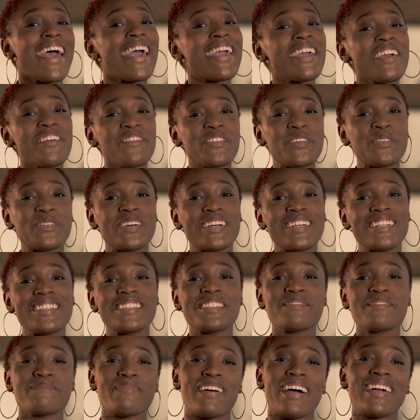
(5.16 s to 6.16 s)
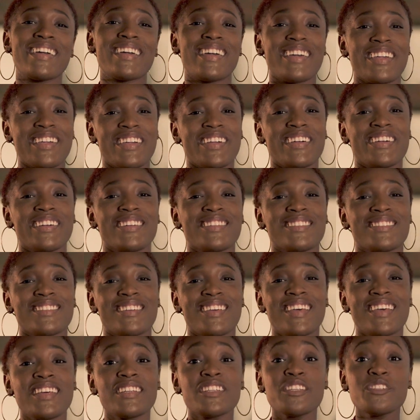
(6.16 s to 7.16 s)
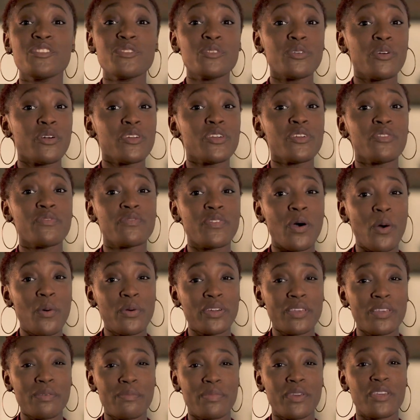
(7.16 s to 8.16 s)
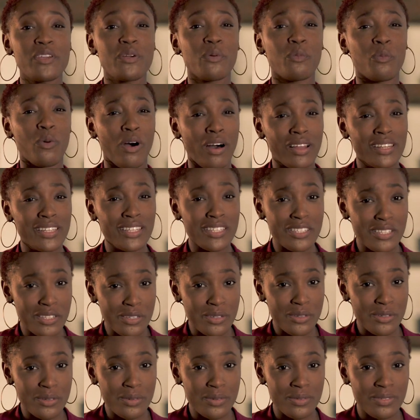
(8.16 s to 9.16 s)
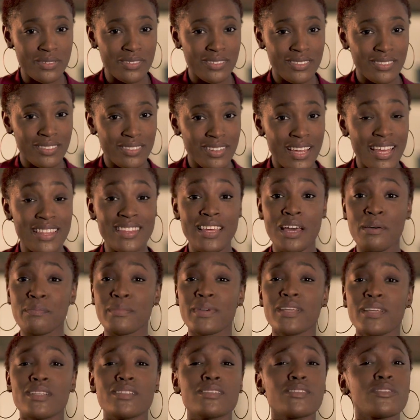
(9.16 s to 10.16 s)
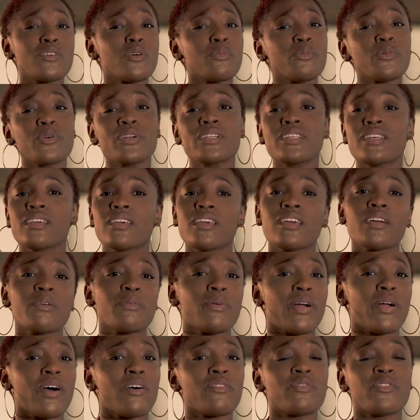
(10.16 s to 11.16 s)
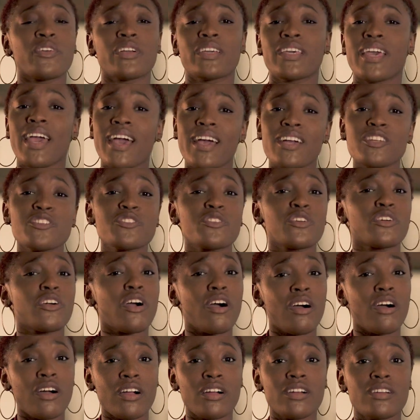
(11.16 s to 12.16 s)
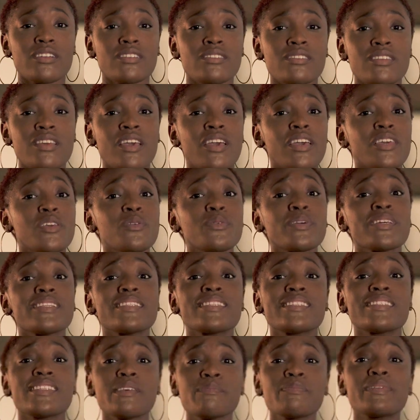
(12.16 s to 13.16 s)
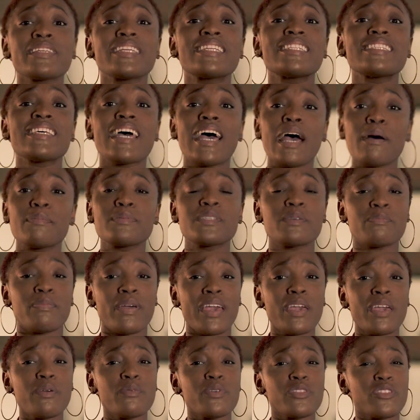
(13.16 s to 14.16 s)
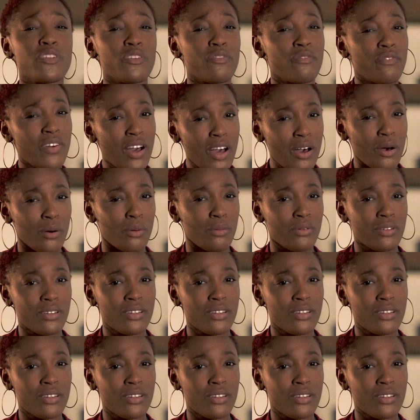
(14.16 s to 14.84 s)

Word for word: everyone, Demaya here. Did you know your phone can be your wallet too? And that means no more digging around for cash or cards. You can simply tap to pay with your phone.